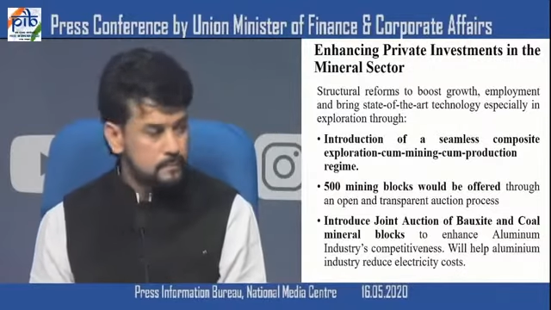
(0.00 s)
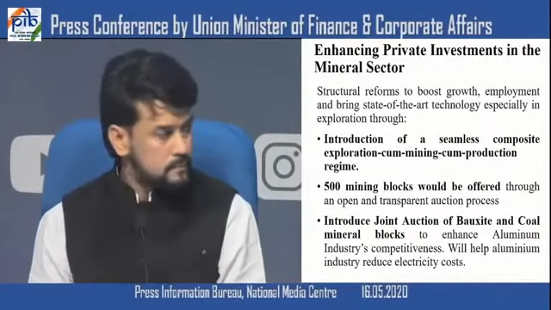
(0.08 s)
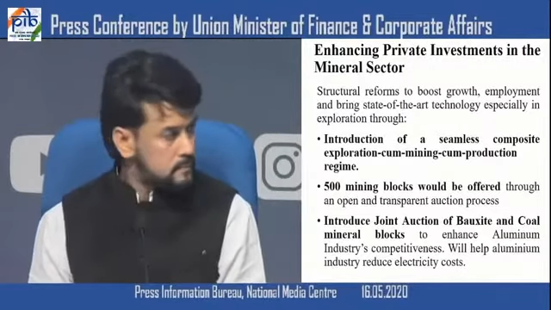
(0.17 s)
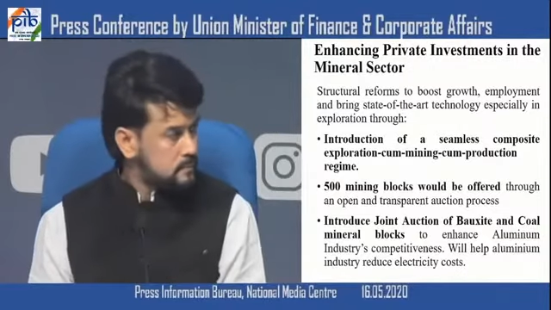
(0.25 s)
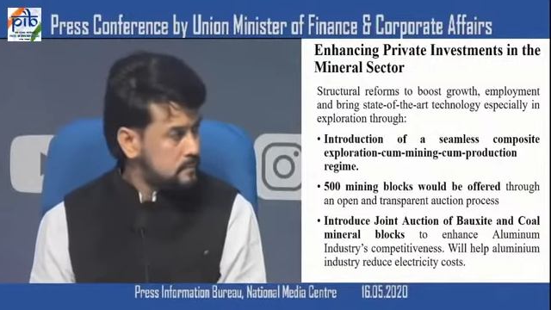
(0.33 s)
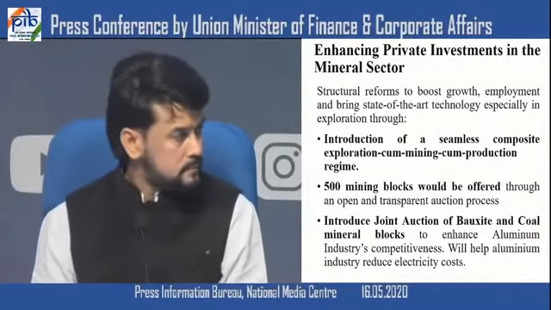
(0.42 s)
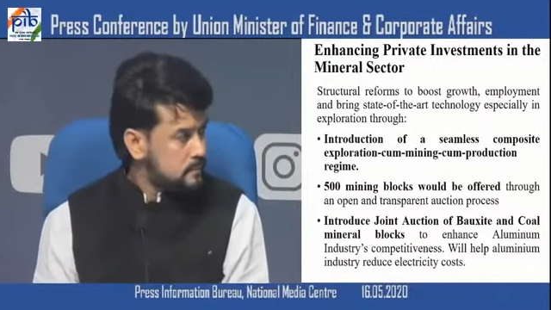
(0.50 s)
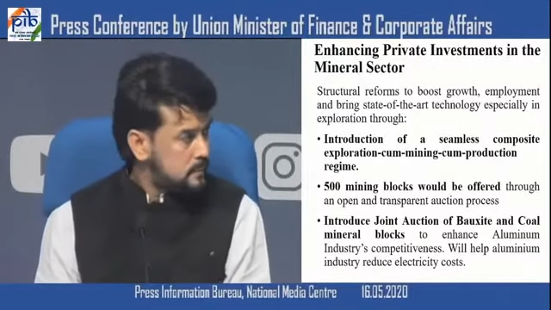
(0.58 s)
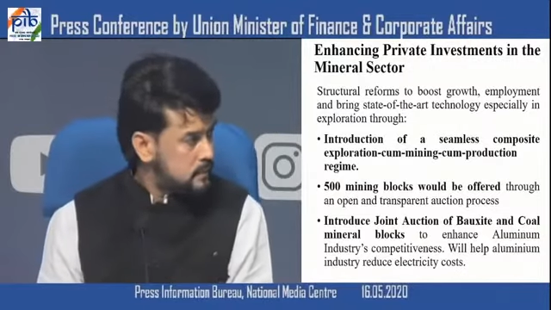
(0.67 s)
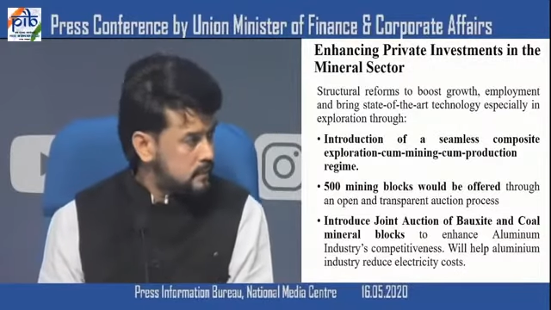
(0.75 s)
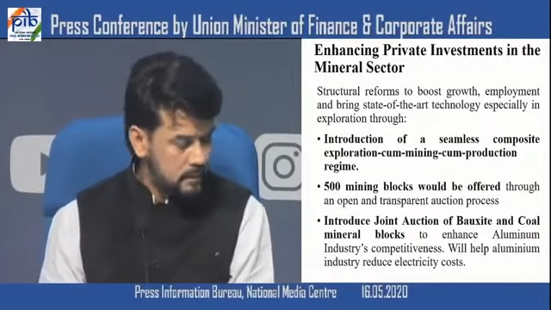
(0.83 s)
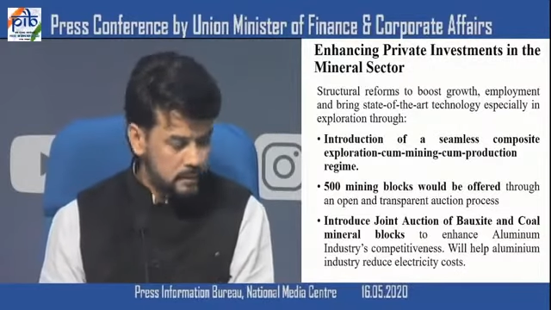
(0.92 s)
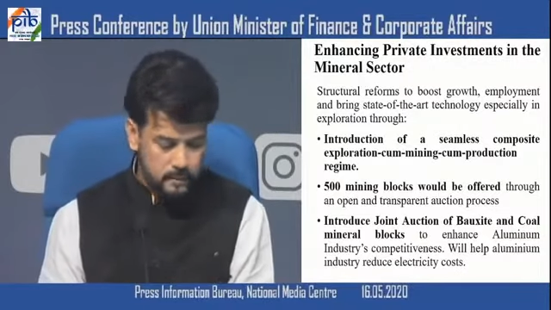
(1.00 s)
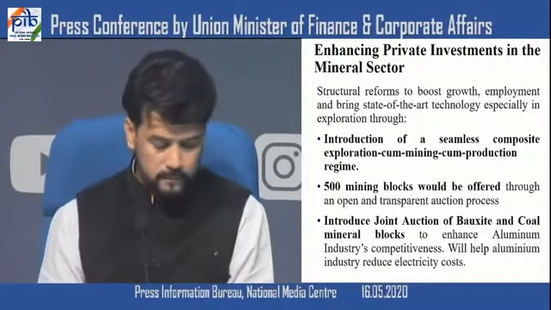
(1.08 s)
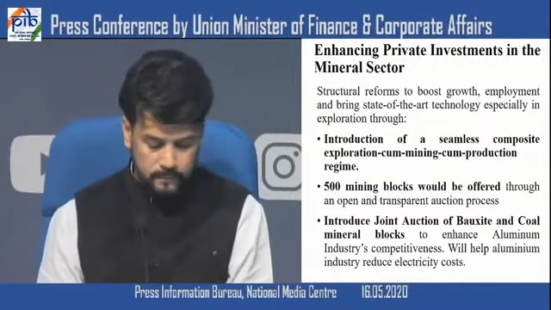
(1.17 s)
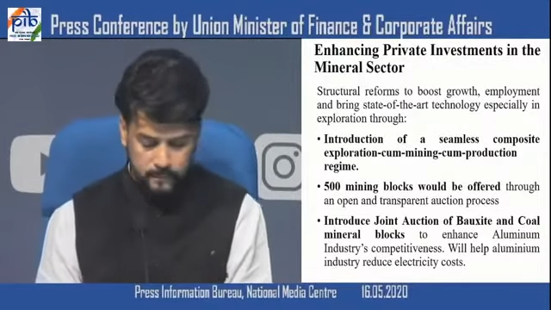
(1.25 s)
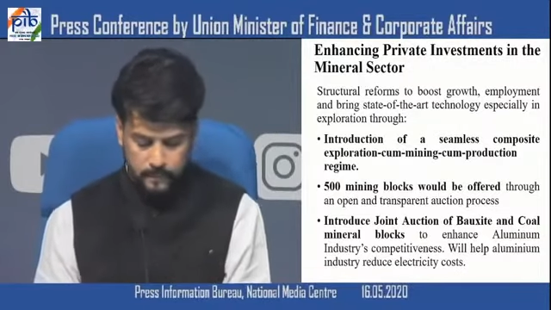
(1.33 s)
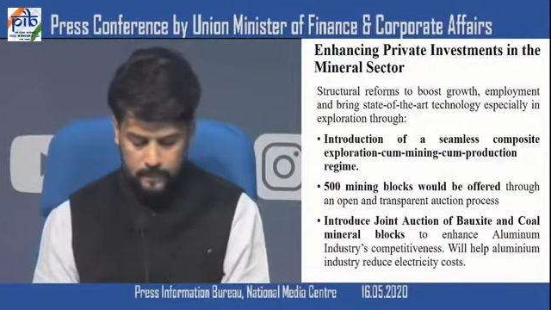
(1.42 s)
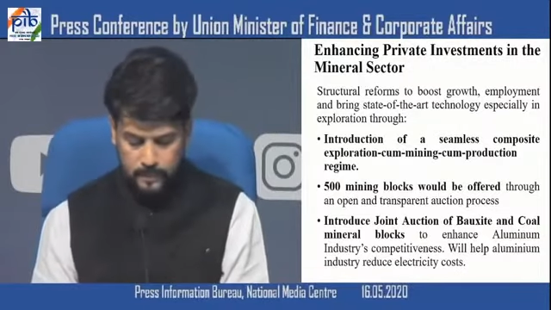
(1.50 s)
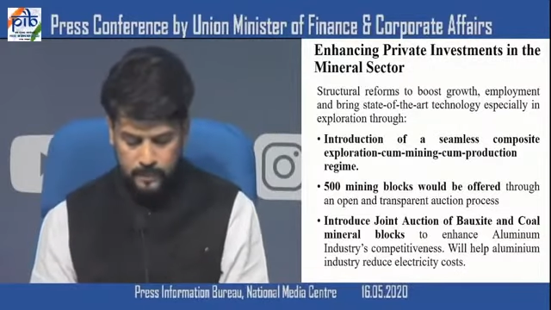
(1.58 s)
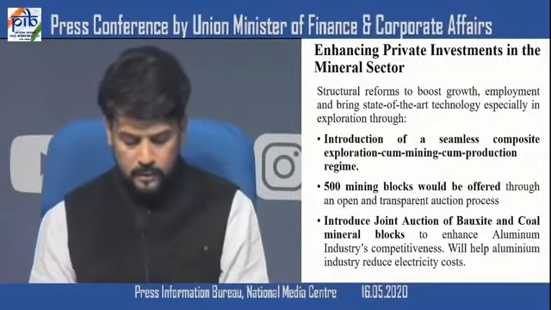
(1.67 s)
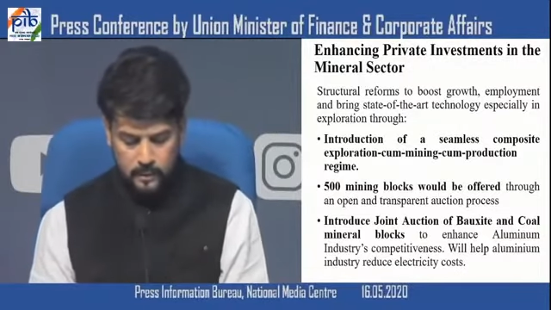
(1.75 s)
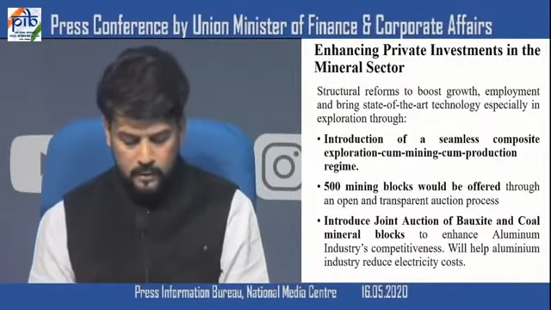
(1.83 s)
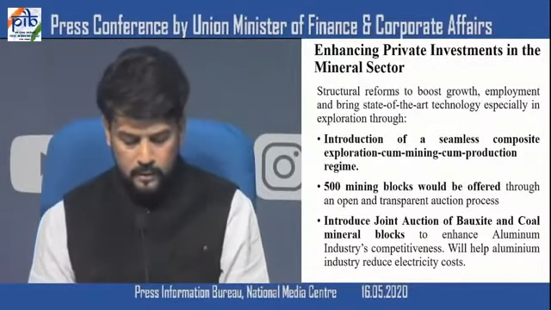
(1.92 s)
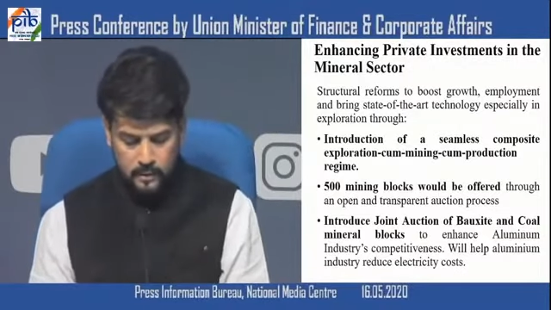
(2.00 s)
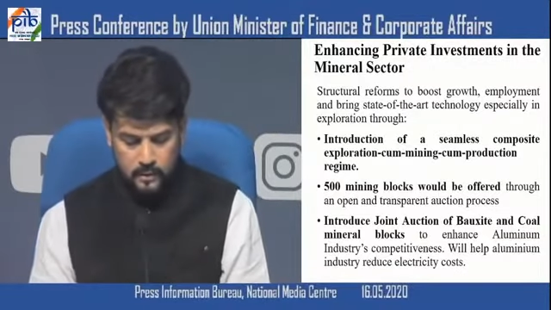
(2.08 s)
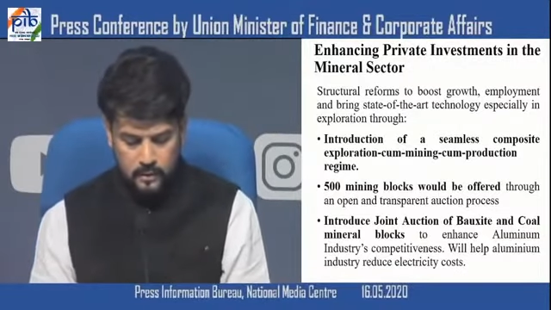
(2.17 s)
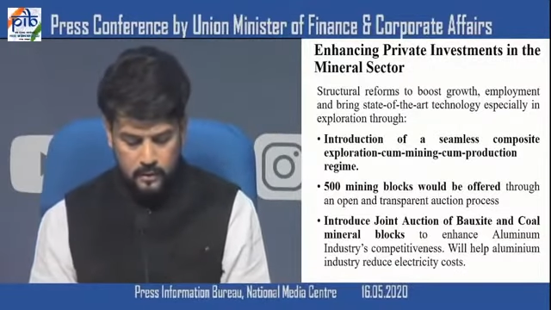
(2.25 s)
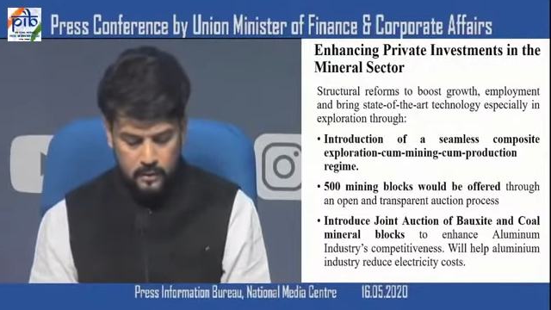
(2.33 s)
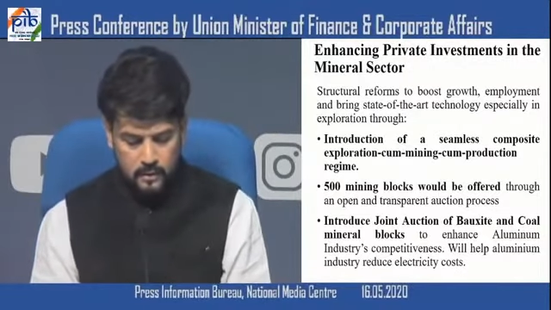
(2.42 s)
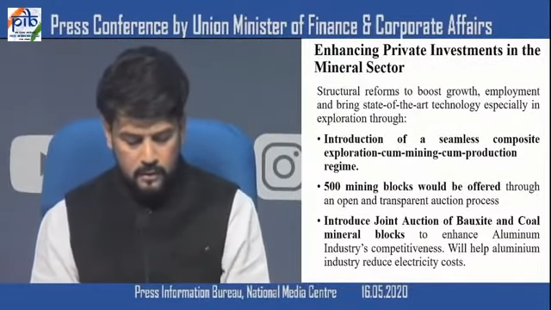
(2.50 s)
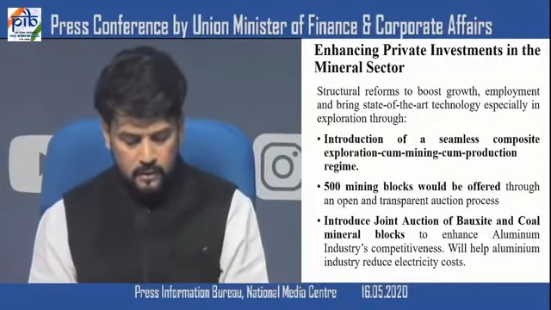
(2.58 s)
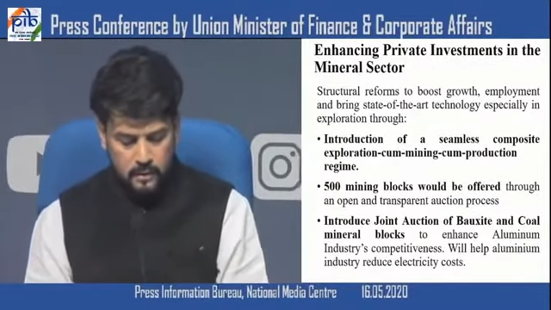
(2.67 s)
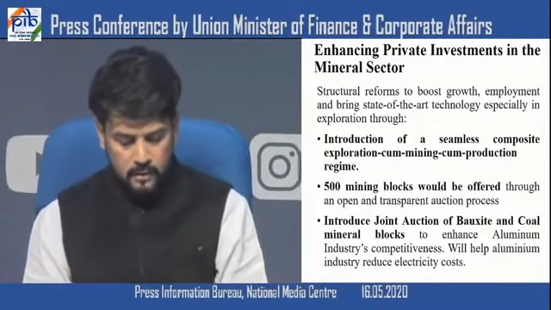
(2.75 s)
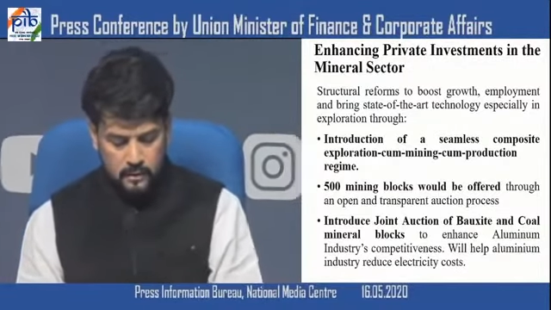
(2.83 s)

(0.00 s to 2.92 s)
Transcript: [no speech]